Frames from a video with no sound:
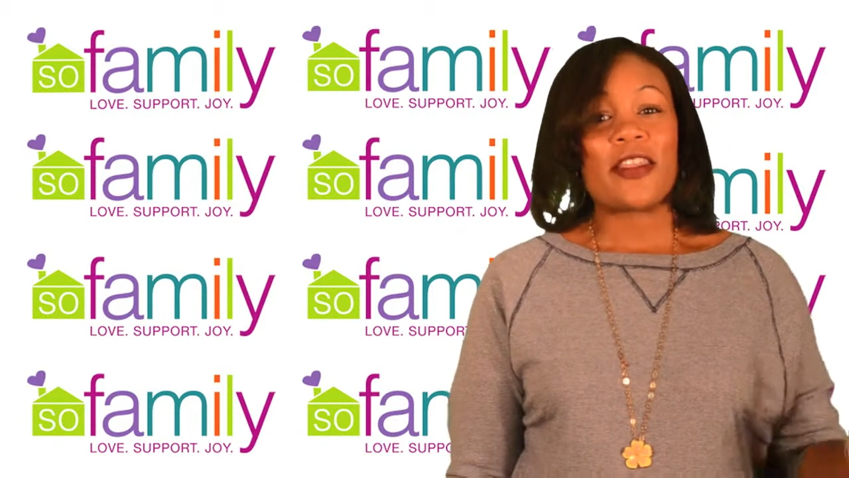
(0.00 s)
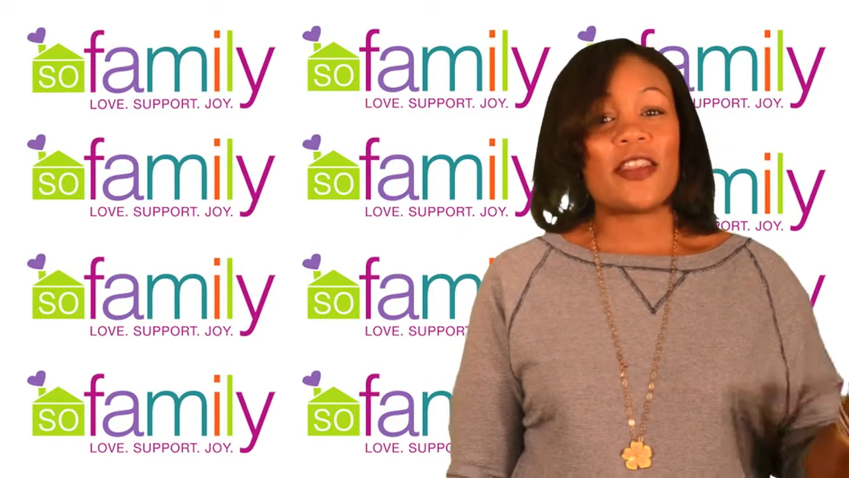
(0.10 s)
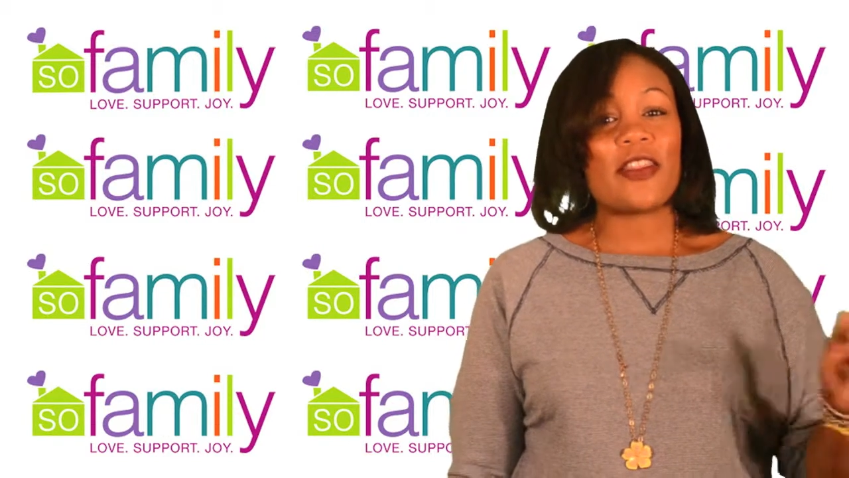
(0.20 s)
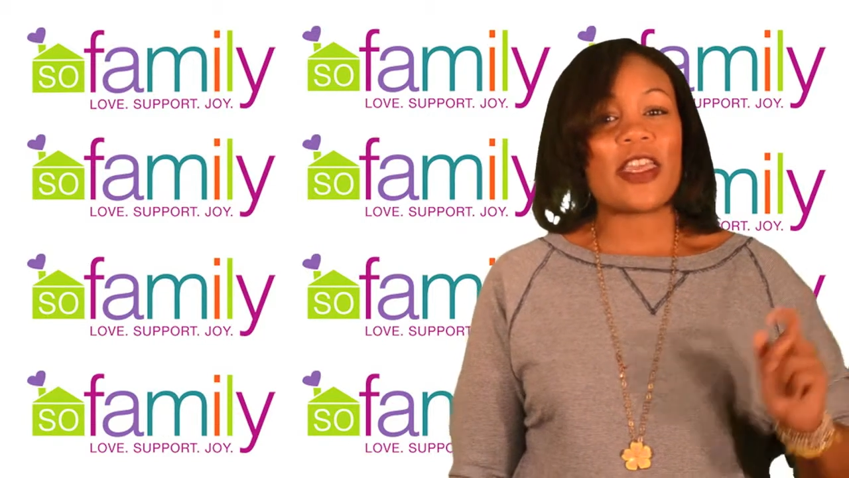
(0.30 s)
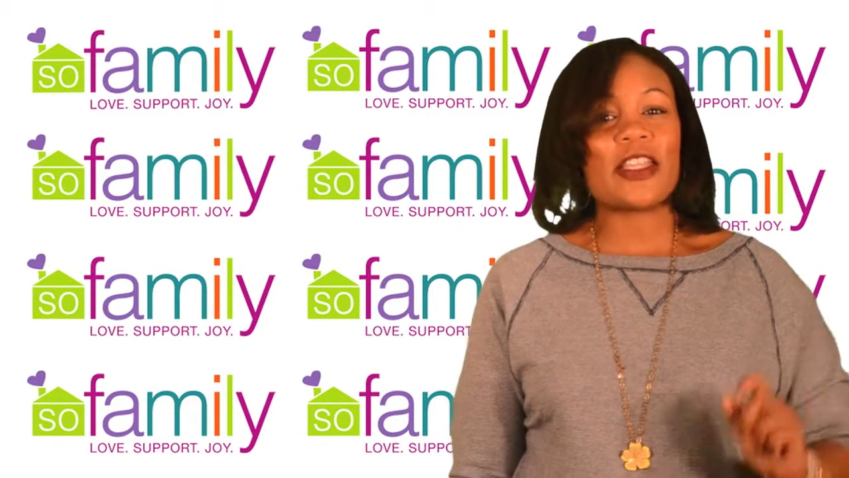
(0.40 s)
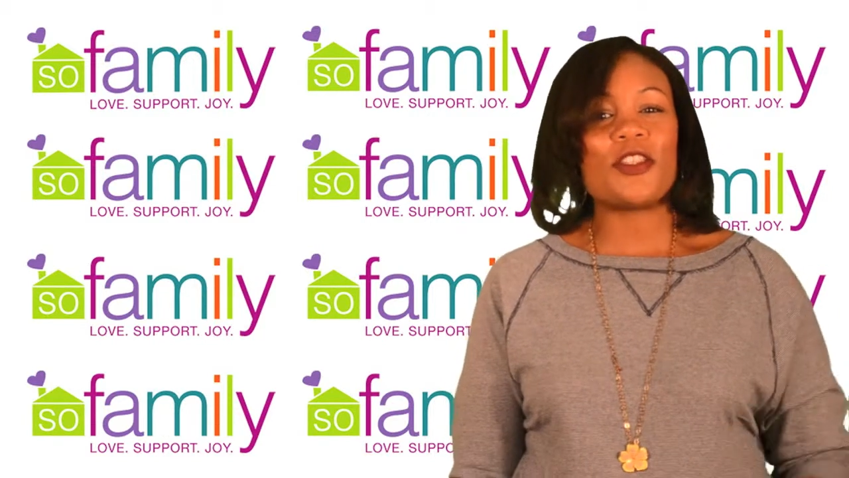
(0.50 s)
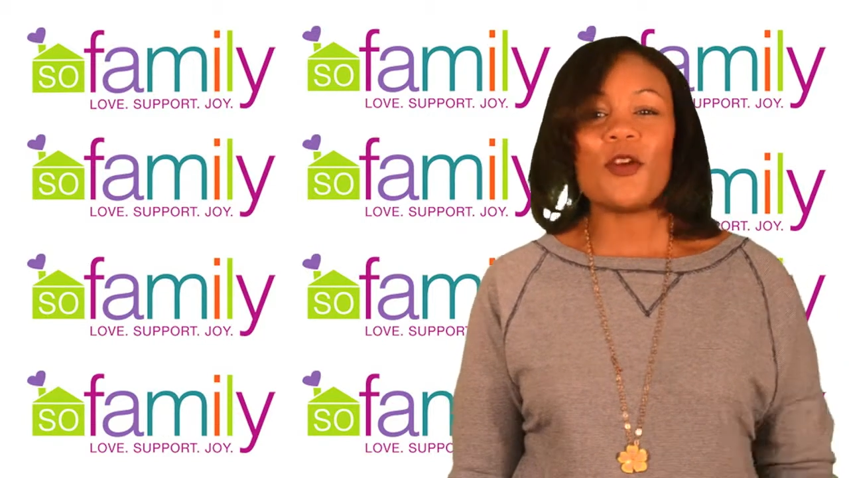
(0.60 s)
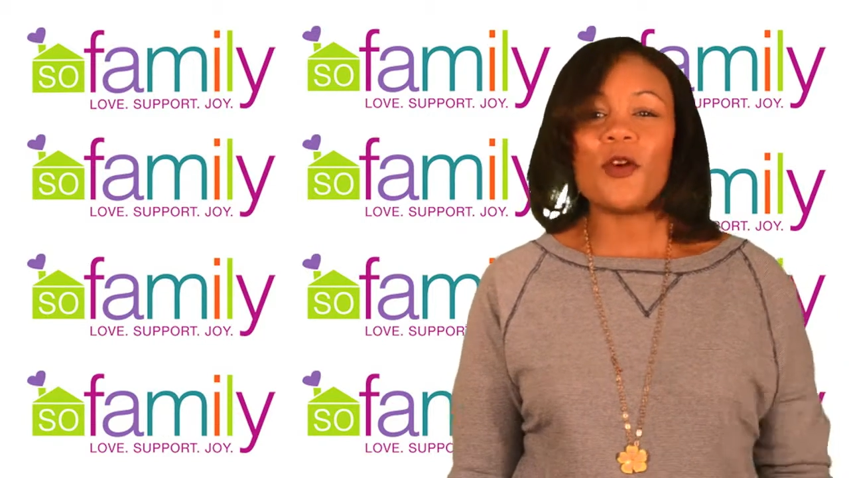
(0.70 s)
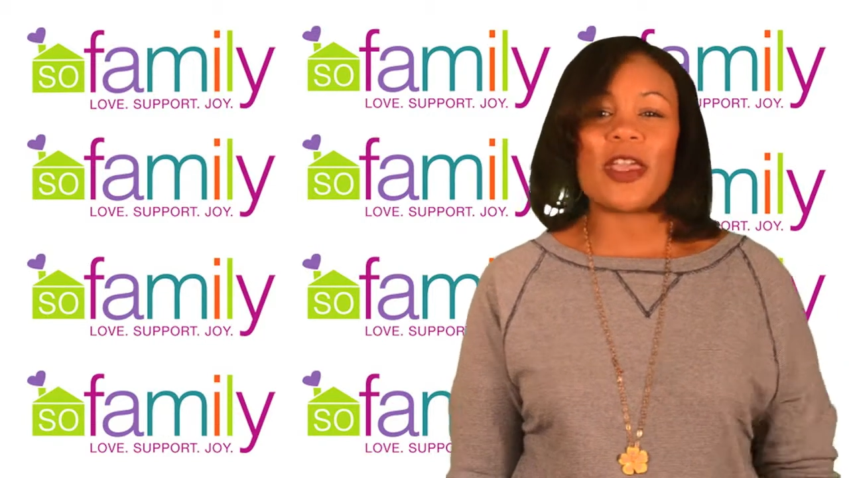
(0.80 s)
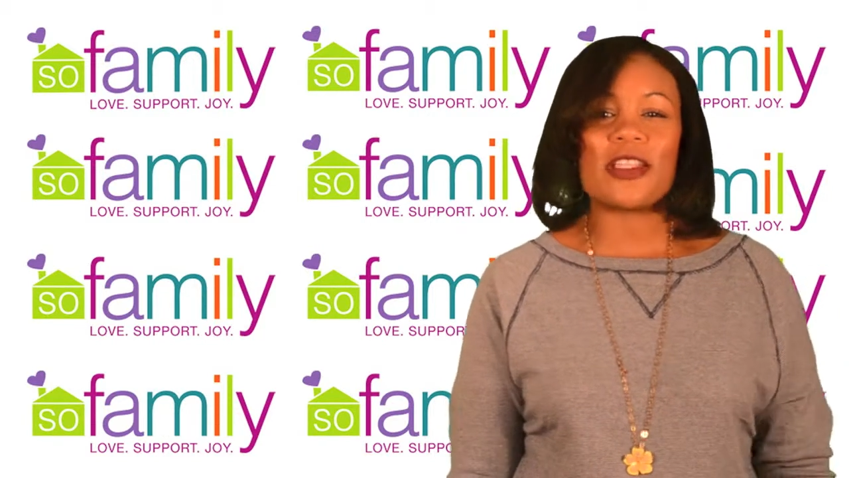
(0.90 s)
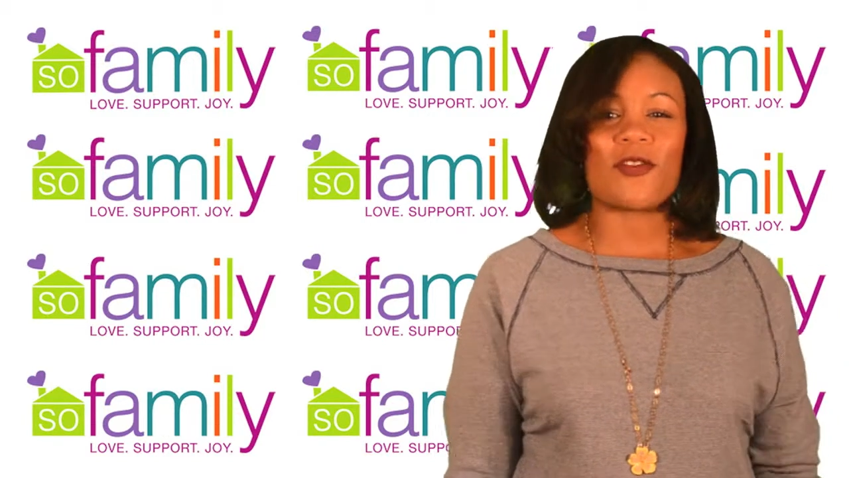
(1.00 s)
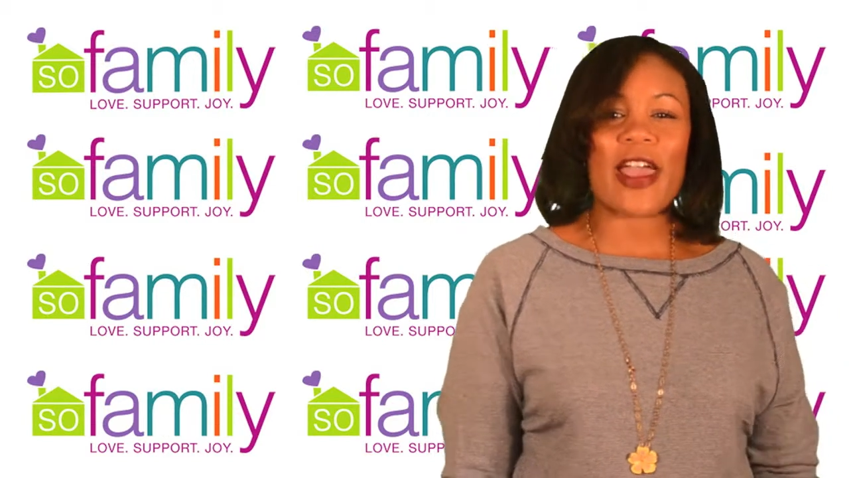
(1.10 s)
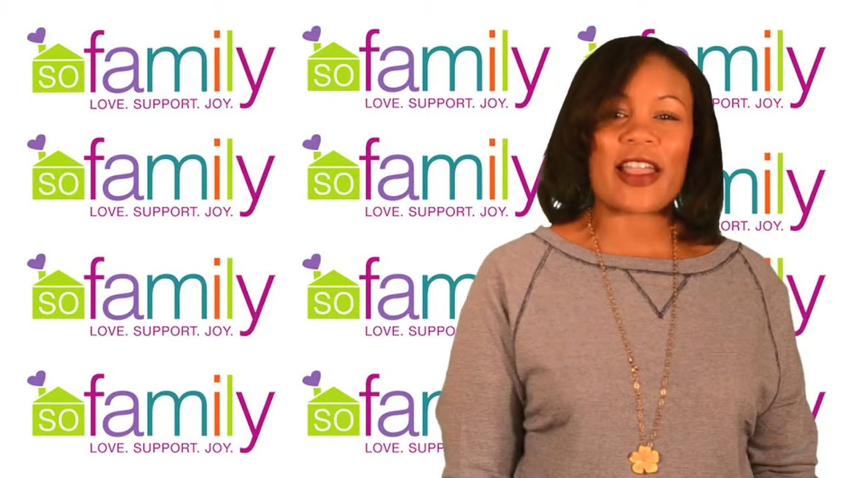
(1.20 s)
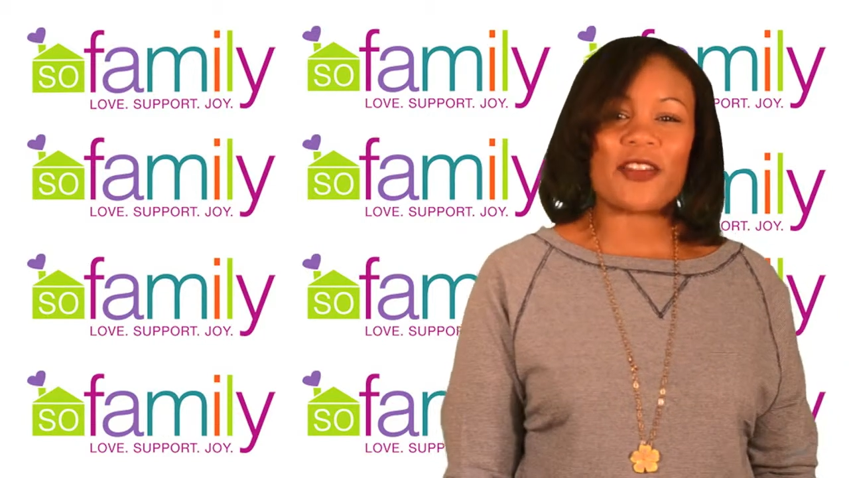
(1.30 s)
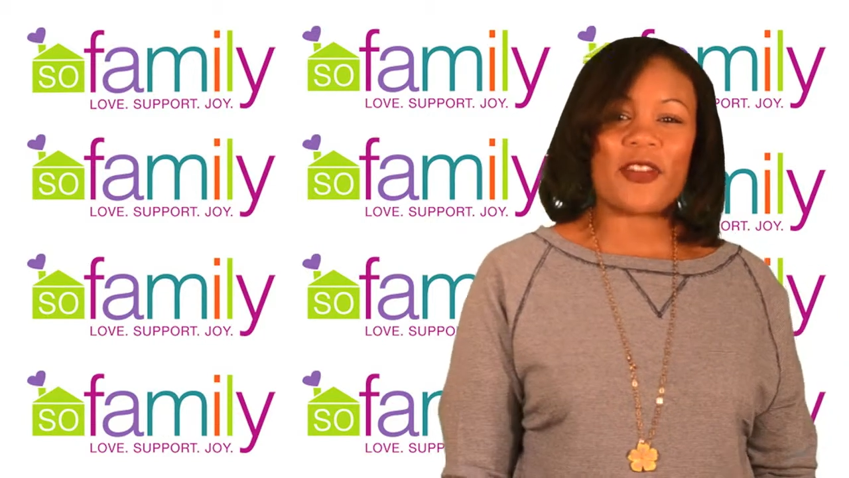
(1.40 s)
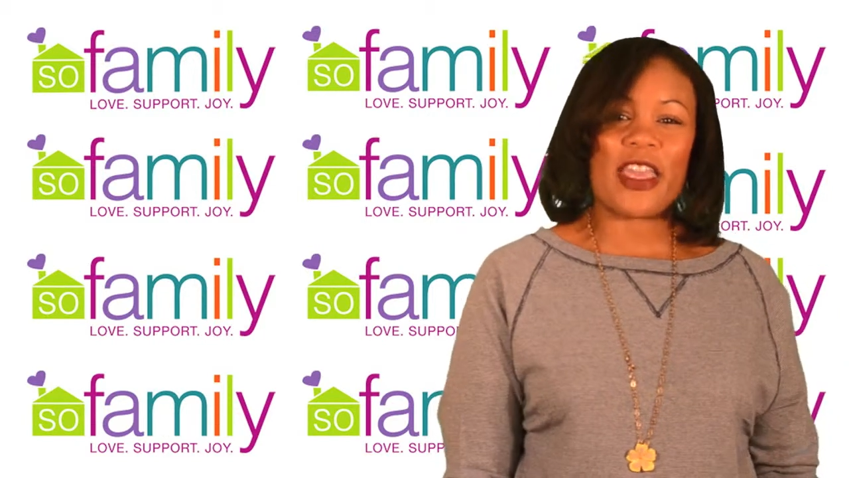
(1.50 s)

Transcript: then these new interactive